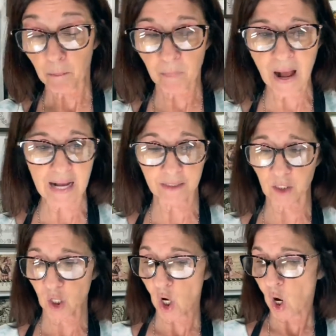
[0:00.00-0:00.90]
But
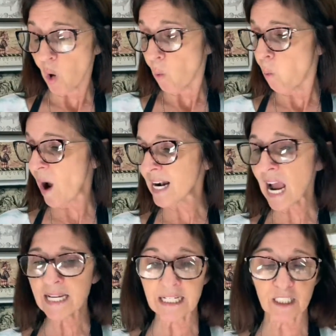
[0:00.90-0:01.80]
when
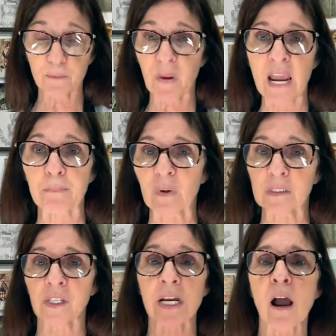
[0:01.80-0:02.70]
I get to
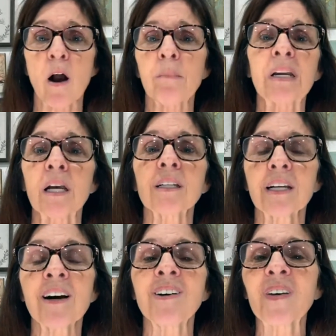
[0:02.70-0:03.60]
papers, and now I'm gonna,
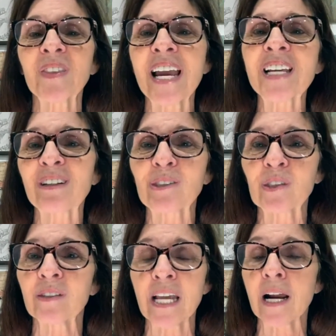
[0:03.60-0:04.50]
oh, thank you,
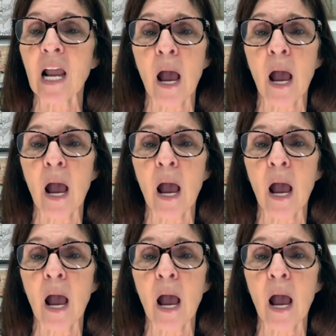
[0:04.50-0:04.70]
Suzanne.